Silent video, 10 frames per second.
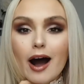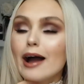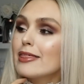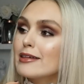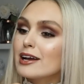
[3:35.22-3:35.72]

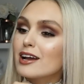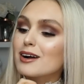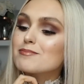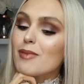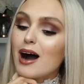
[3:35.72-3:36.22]
I
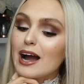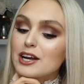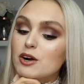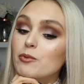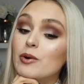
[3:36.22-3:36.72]
think
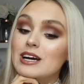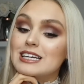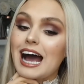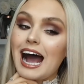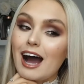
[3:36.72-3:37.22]
mine
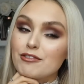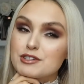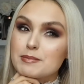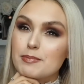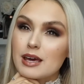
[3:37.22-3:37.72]
would have
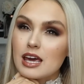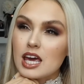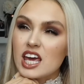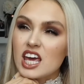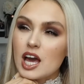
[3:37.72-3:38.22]
to
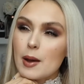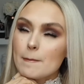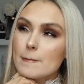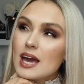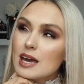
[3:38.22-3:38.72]
be
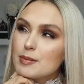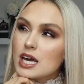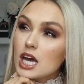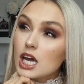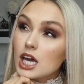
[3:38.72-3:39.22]

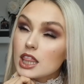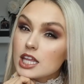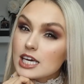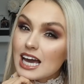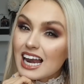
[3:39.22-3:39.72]
maybe
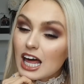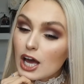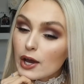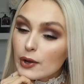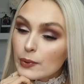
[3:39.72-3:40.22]
the
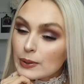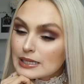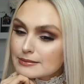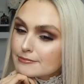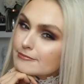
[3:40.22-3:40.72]
yellow.
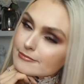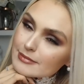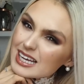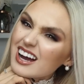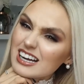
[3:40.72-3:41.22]

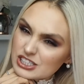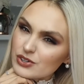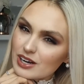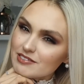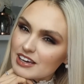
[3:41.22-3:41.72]
I
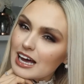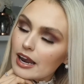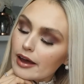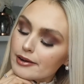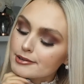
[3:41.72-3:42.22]
do love
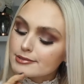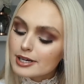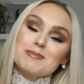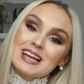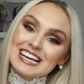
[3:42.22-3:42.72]
yellow.
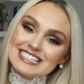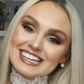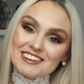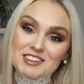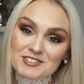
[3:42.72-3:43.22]
Please
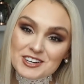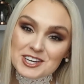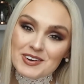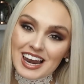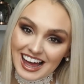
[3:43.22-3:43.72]
give this
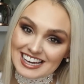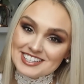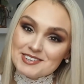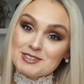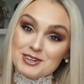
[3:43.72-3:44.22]
video a like,
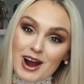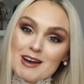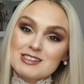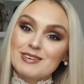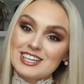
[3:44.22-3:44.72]

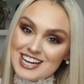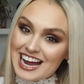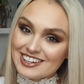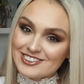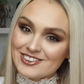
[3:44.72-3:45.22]
subscribe to my
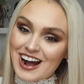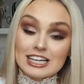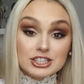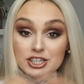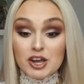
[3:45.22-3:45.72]
channel.
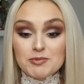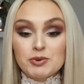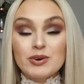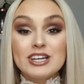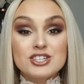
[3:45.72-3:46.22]
I just hope
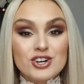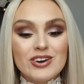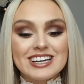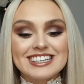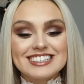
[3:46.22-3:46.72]
you all
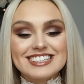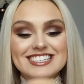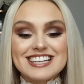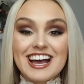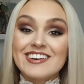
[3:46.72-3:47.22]
enjoyed.
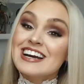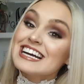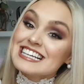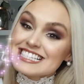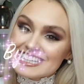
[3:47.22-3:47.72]
So,
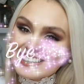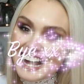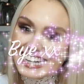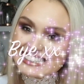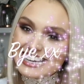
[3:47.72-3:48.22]
see you
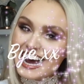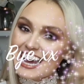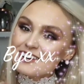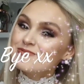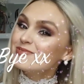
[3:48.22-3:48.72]
next
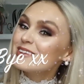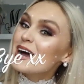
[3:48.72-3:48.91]
time.